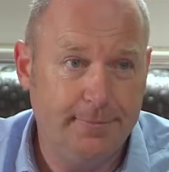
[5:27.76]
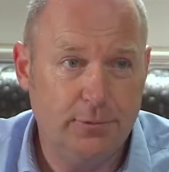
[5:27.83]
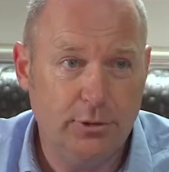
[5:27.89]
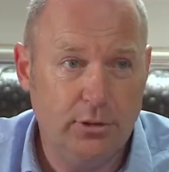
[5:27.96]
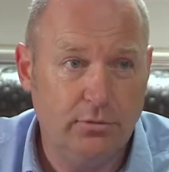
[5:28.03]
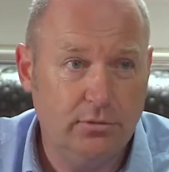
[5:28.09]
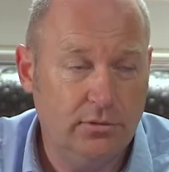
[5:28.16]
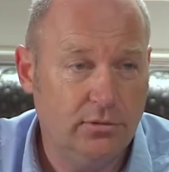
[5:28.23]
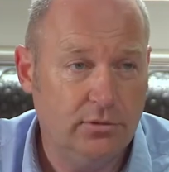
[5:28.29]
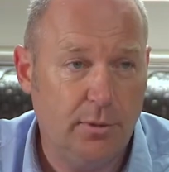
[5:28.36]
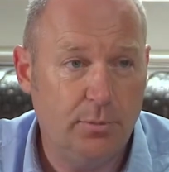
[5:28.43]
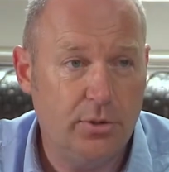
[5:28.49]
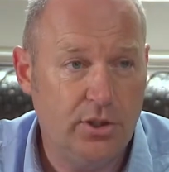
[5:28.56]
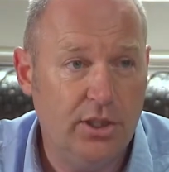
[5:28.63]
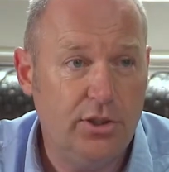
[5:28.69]
So
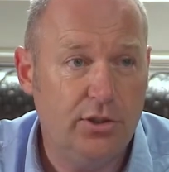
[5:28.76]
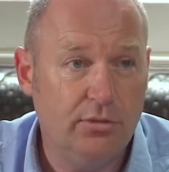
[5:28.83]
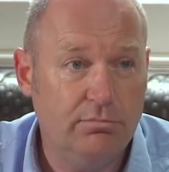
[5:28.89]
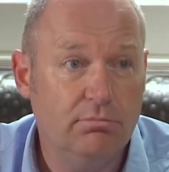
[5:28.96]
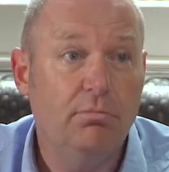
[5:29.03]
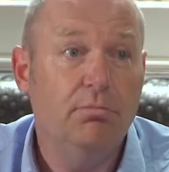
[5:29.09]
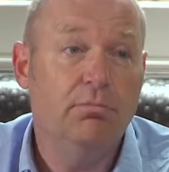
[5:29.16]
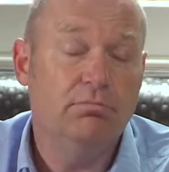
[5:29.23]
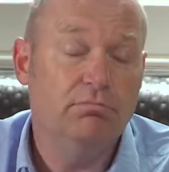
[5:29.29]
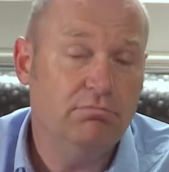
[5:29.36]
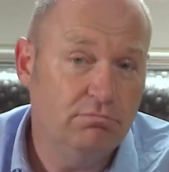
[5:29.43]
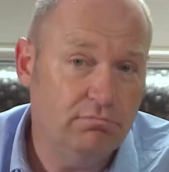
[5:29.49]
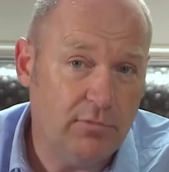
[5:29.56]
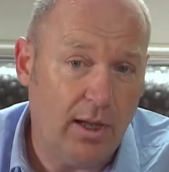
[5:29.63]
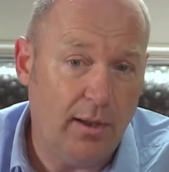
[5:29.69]
compensation,
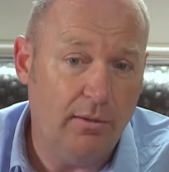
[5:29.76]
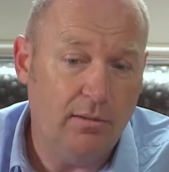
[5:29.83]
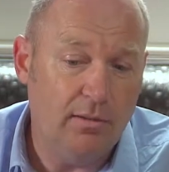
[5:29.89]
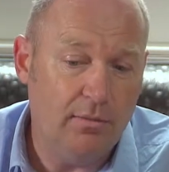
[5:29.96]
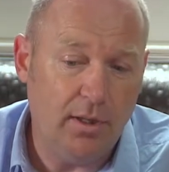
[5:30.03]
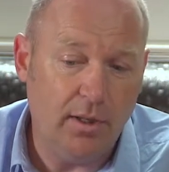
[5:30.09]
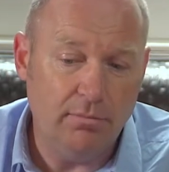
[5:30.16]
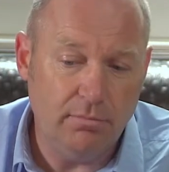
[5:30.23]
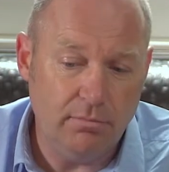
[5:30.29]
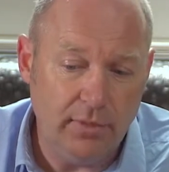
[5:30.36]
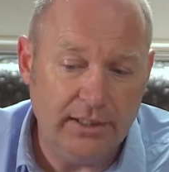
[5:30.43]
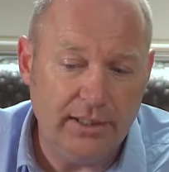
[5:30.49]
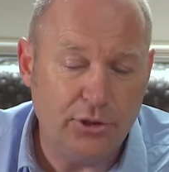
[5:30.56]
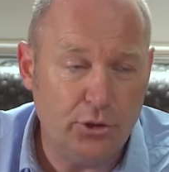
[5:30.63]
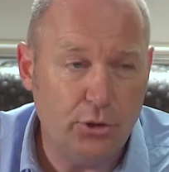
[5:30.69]

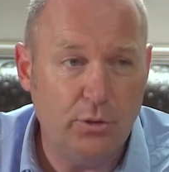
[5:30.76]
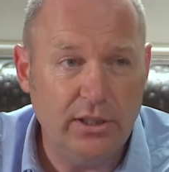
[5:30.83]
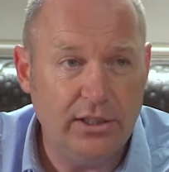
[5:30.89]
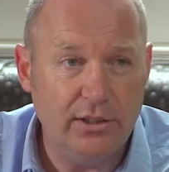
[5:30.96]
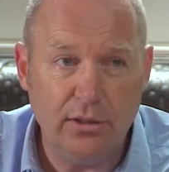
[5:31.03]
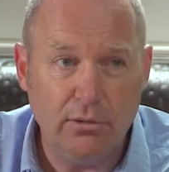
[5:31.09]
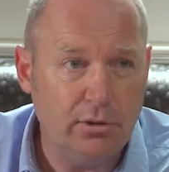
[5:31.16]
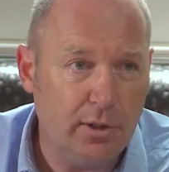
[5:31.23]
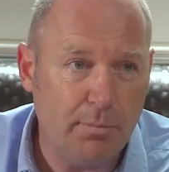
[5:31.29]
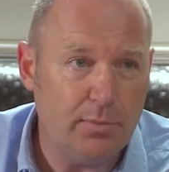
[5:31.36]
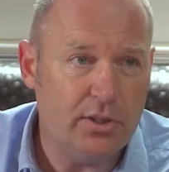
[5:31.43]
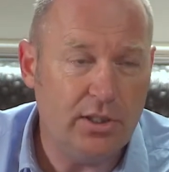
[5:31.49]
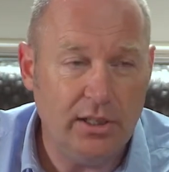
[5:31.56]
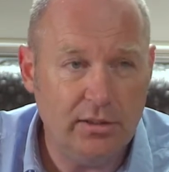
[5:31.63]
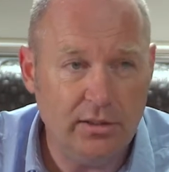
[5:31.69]
making sure that you don't
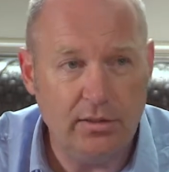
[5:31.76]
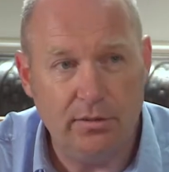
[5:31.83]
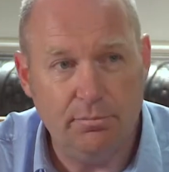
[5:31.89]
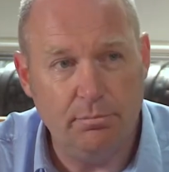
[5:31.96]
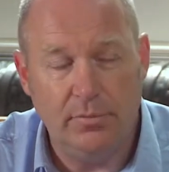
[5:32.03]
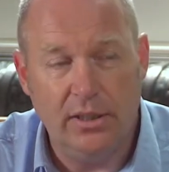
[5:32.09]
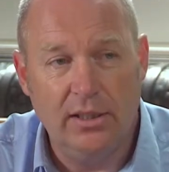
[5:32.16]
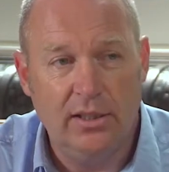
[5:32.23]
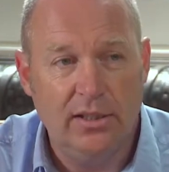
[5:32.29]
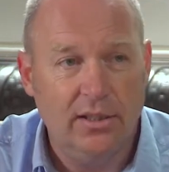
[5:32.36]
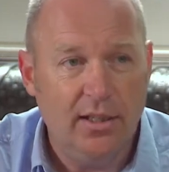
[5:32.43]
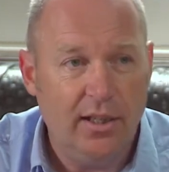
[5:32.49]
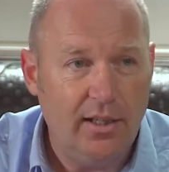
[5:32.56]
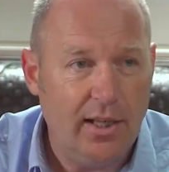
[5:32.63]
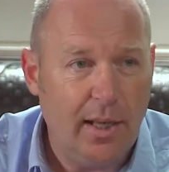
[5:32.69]
compensate
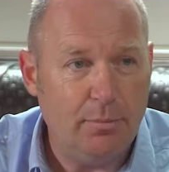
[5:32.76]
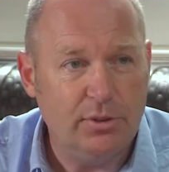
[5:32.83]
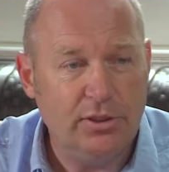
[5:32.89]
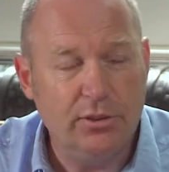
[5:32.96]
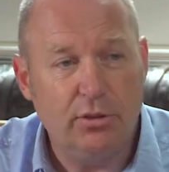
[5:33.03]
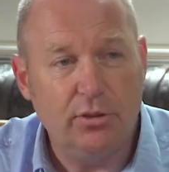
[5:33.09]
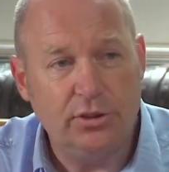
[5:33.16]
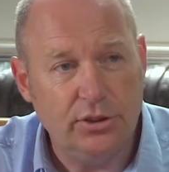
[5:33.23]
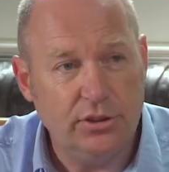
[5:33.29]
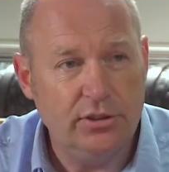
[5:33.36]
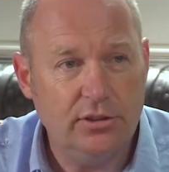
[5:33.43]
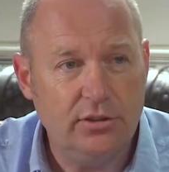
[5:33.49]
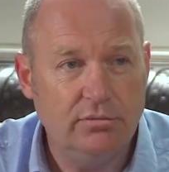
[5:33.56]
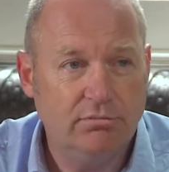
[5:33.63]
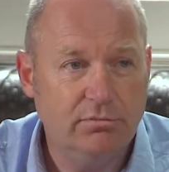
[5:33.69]
apples and
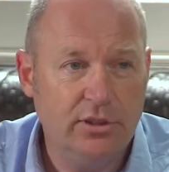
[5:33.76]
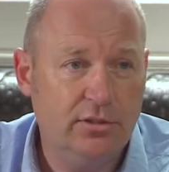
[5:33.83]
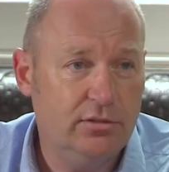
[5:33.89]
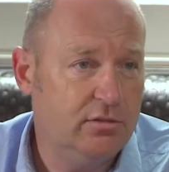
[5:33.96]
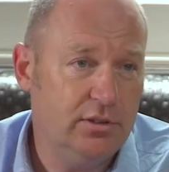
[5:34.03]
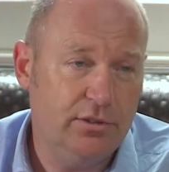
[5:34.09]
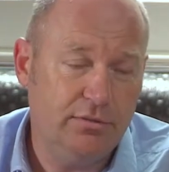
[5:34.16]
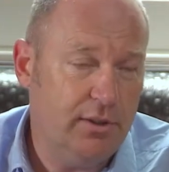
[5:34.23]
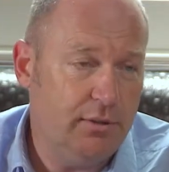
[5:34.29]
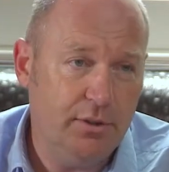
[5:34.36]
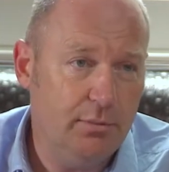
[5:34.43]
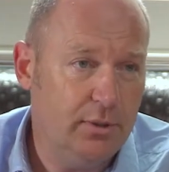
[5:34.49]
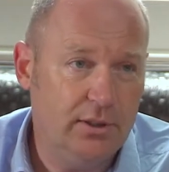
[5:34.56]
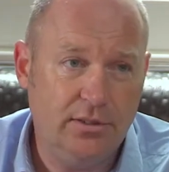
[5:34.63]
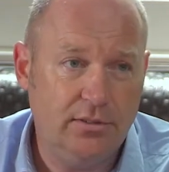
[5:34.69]
oranges is very
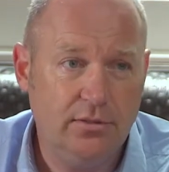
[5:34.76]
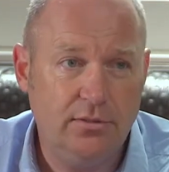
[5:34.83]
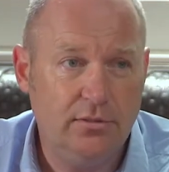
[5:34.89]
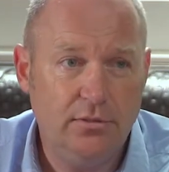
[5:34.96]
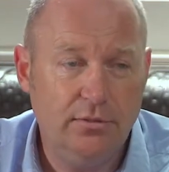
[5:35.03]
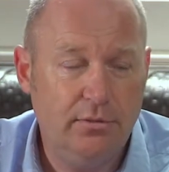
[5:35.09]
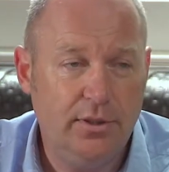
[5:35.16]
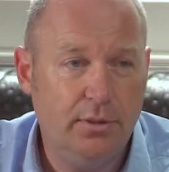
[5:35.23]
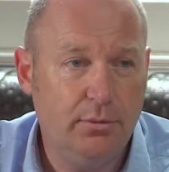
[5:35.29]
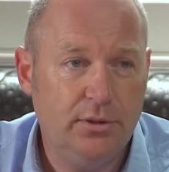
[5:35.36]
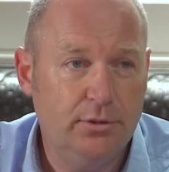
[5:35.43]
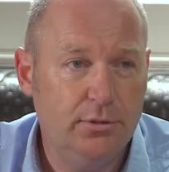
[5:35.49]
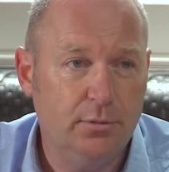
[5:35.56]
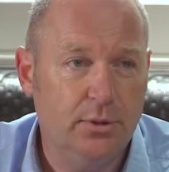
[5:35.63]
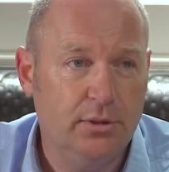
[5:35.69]
well
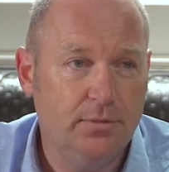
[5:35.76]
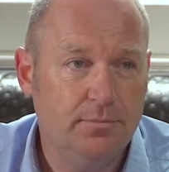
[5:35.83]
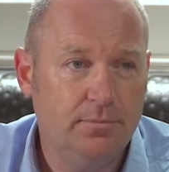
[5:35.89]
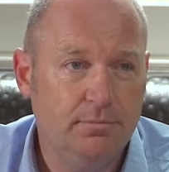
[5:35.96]
doable.